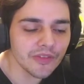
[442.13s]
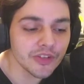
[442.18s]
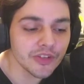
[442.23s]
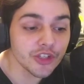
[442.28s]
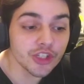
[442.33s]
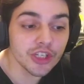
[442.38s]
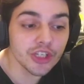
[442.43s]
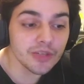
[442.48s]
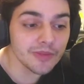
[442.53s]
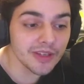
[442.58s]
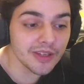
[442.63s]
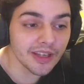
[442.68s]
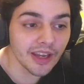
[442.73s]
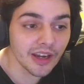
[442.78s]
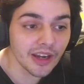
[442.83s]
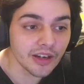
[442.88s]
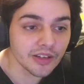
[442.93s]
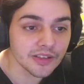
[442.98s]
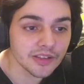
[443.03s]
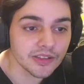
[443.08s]
a chibi
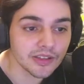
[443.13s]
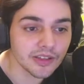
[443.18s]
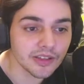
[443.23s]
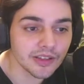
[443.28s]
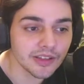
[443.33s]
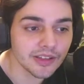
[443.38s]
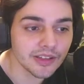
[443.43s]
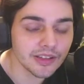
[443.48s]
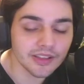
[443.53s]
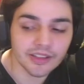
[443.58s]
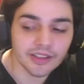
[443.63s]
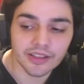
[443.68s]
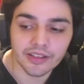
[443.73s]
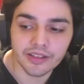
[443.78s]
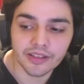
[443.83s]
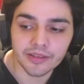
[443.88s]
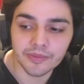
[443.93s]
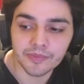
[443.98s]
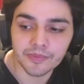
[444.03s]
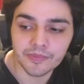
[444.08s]
character
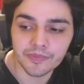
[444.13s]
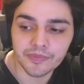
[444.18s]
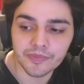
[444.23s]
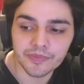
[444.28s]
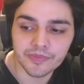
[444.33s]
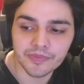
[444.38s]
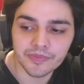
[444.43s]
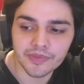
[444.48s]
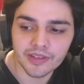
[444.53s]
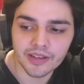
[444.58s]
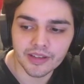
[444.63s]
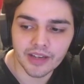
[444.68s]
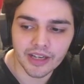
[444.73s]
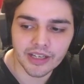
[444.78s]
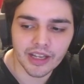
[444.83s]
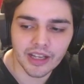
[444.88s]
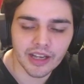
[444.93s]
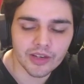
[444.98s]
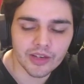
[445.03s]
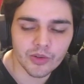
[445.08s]
here.
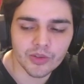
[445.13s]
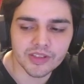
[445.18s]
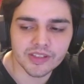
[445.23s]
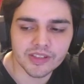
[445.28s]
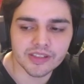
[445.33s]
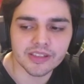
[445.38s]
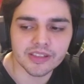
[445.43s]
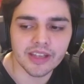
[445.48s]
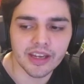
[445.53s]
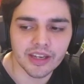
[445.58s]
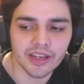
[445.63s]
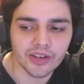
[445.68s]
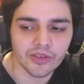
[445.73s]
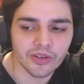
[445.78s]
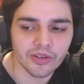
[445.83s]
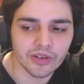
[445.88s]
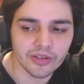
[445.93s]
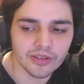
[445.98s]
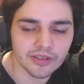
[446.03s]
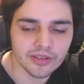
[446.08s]
I know it's
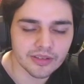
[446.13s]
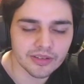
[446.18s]
Sekiro.